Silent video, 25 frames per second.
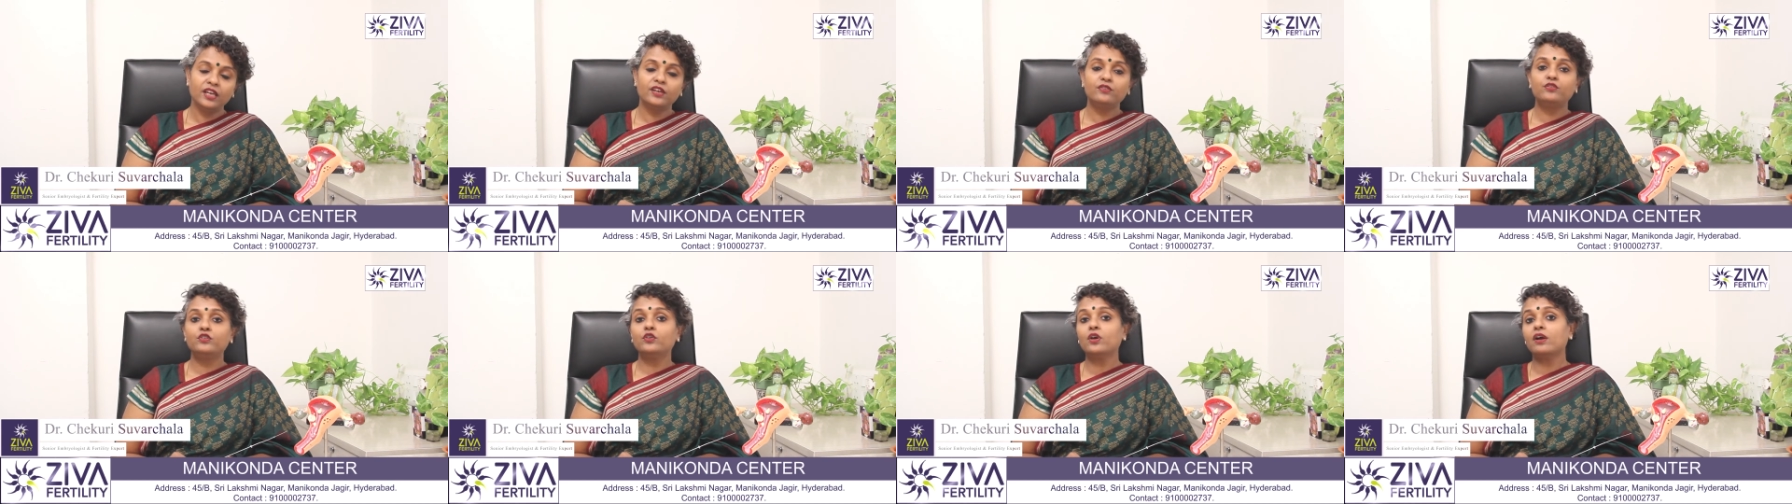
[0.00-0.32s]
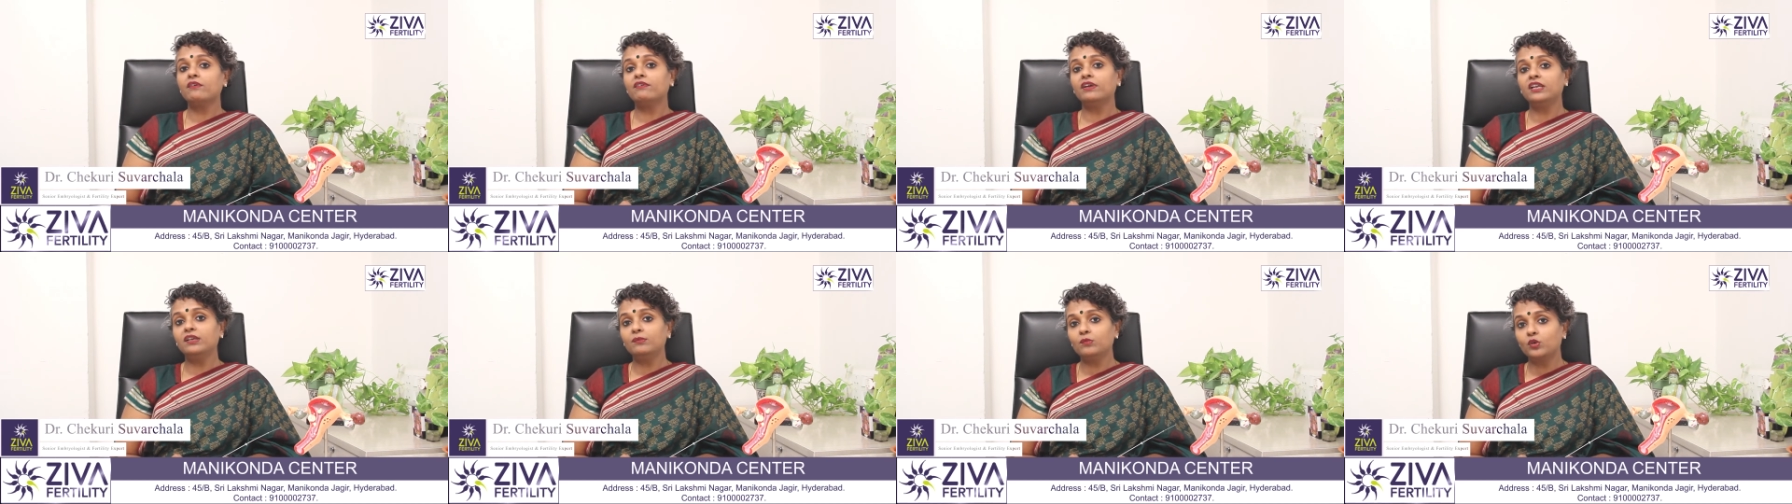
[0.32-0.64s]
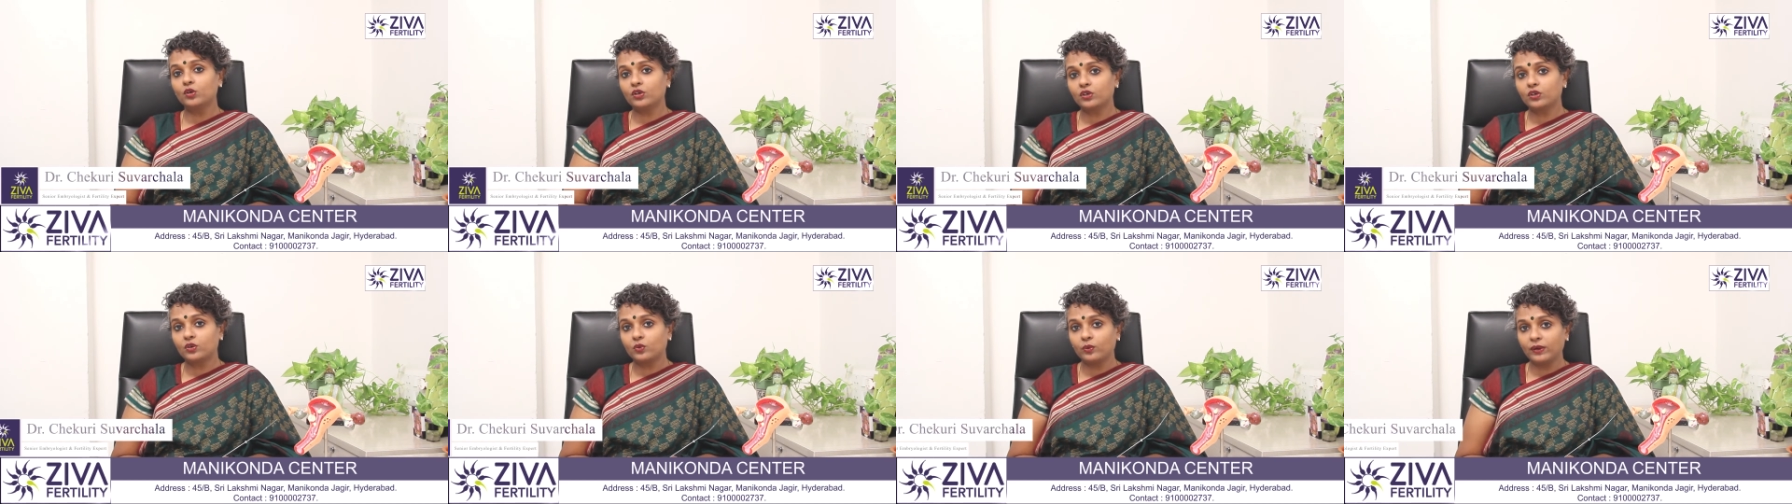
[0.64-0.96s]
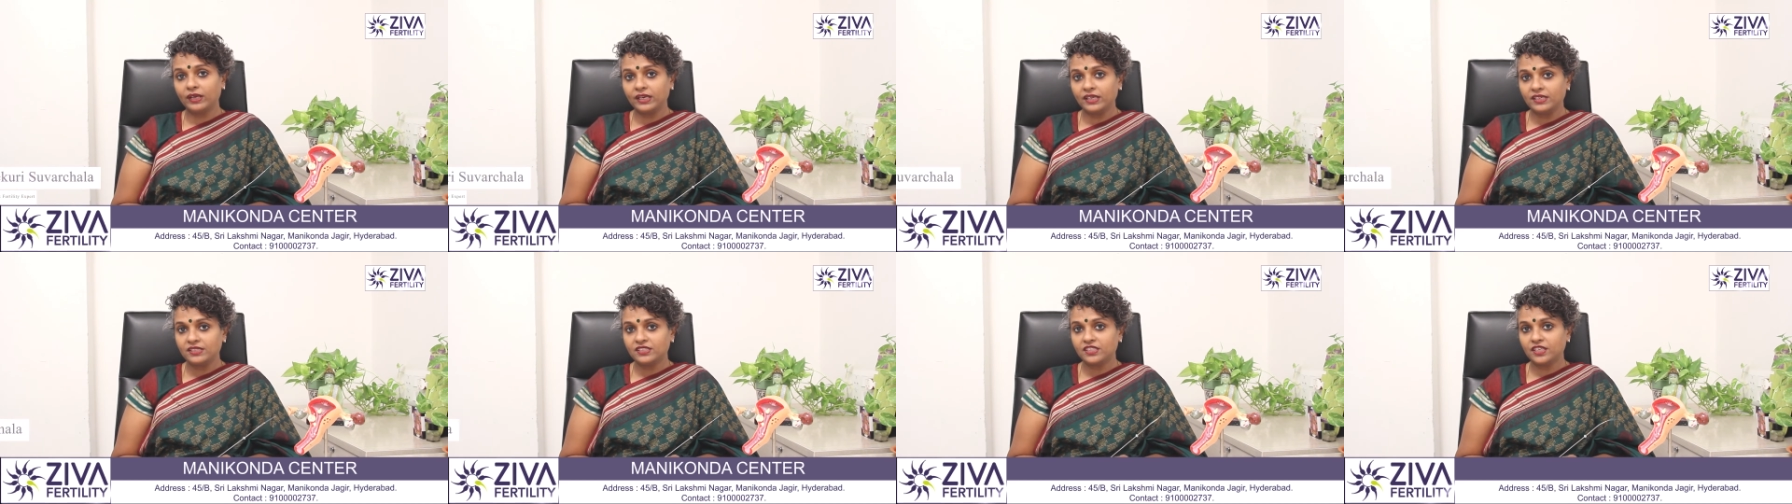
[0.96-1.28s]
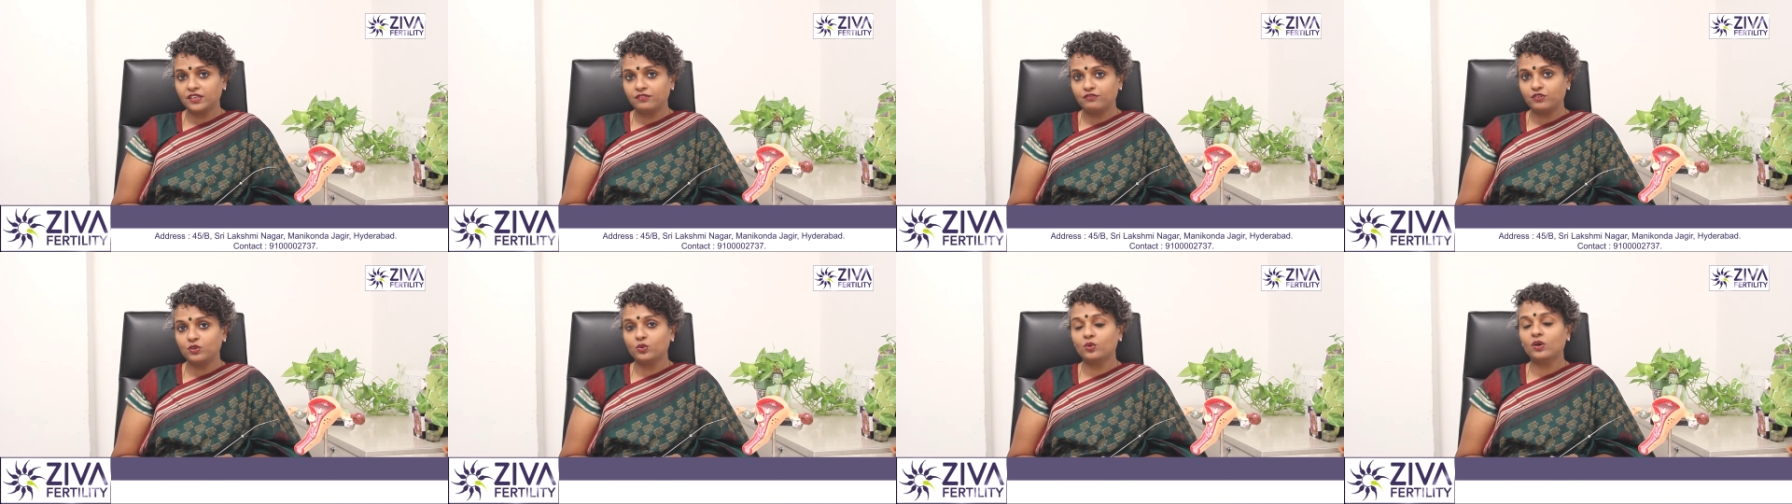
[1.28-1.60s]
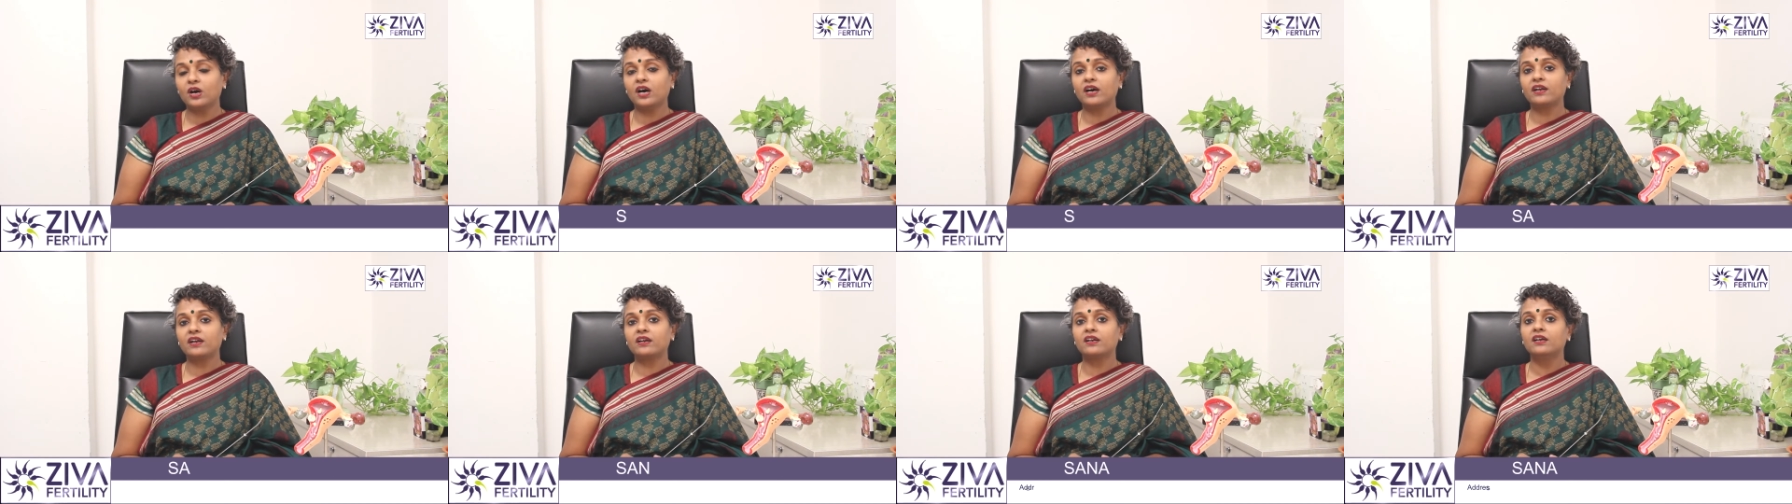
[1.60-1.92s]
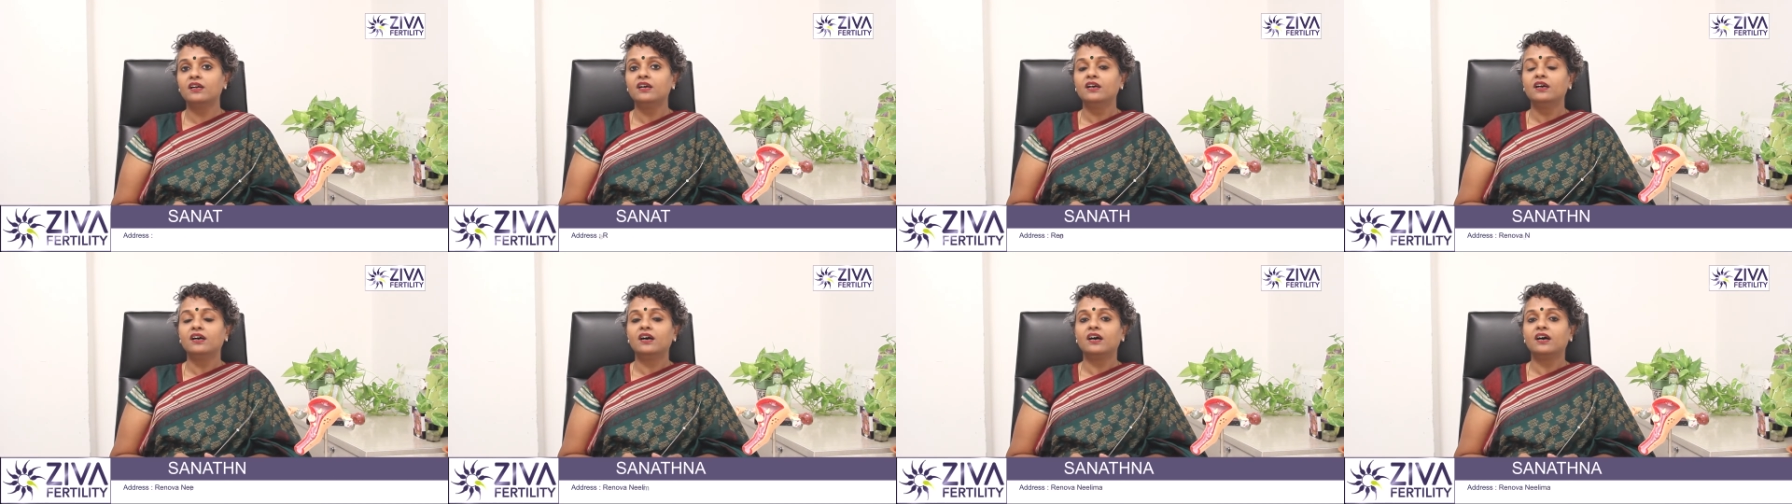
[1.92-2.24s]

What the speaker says: If you have any more queries, if you are